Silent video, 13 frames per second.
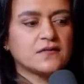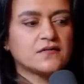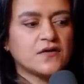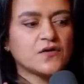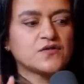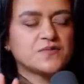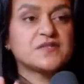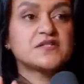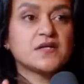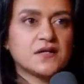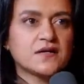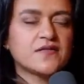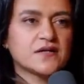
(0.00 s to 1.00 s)
those
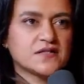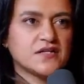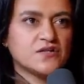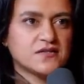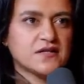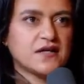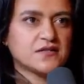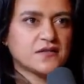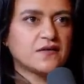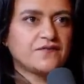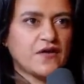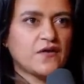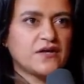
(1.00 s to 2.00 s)
particular things that you said
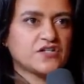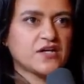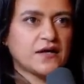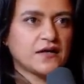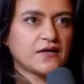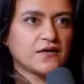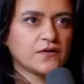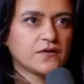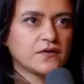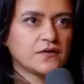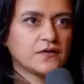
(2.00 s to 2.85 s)
are very shallow.